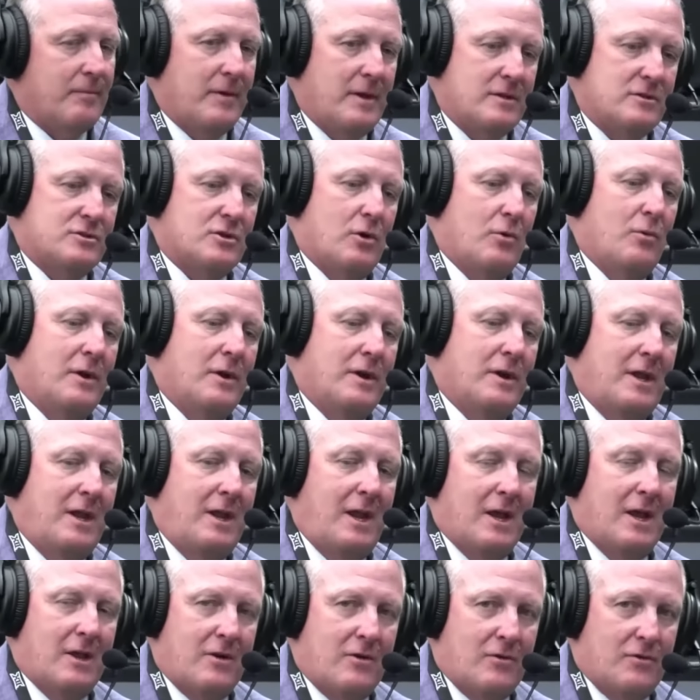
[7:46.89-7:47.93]
And so when
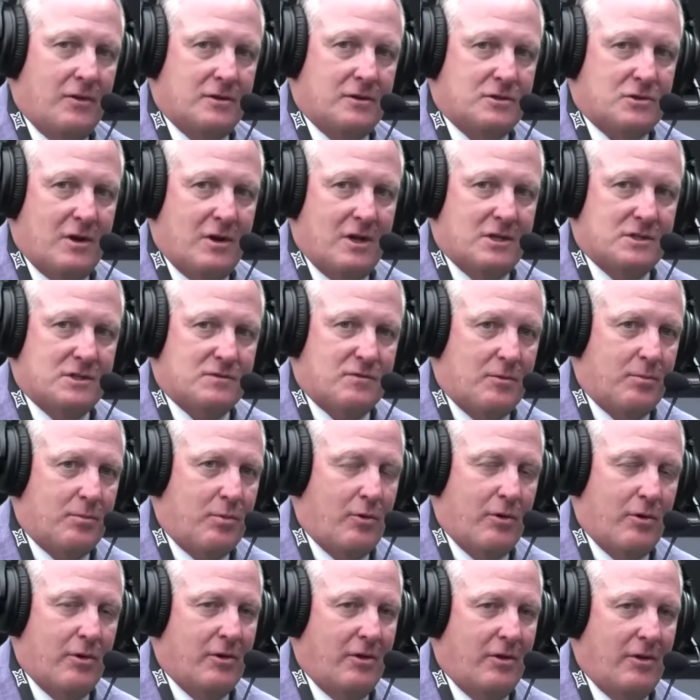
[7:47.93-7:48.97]
he entered the transfer
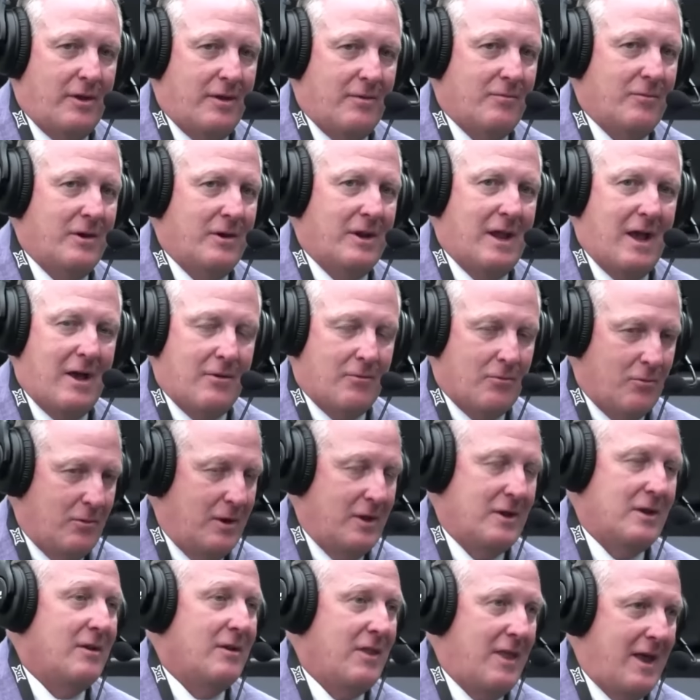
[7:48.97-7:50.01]
portal and we got
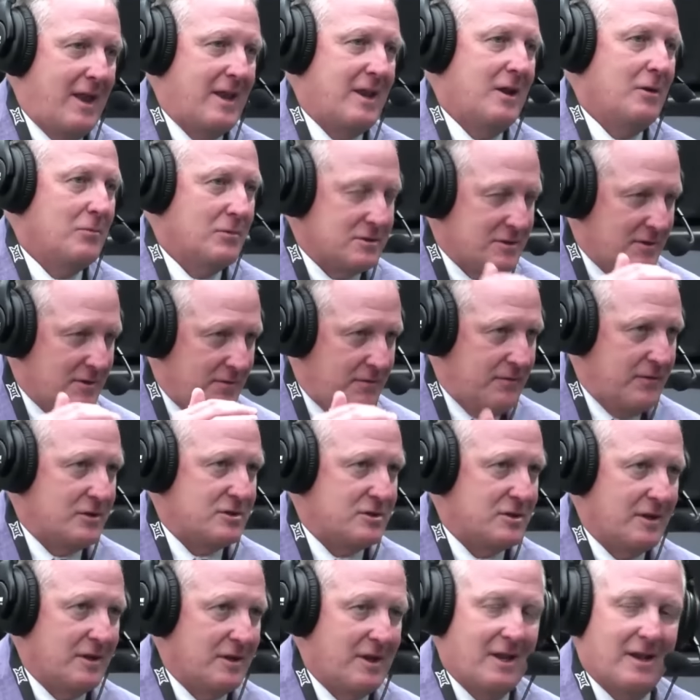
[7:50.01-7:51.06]
wind of that he was
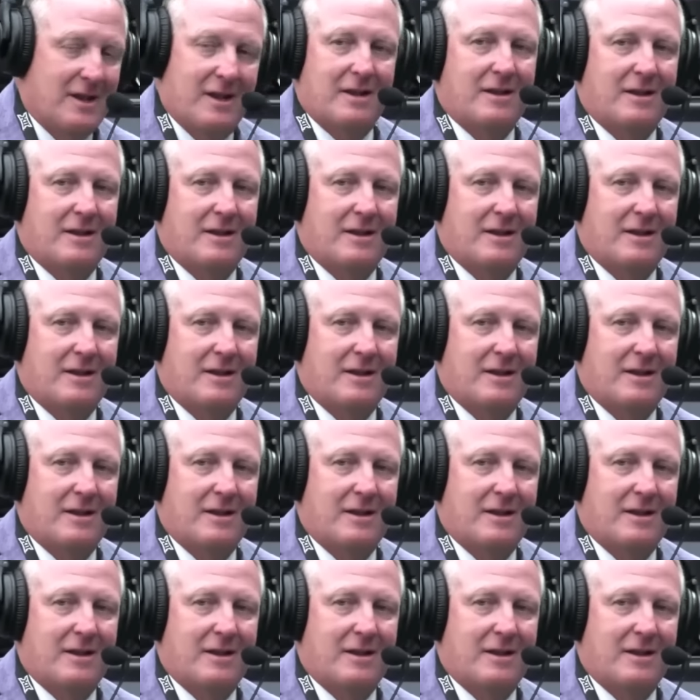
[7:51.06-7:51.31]
officially in it,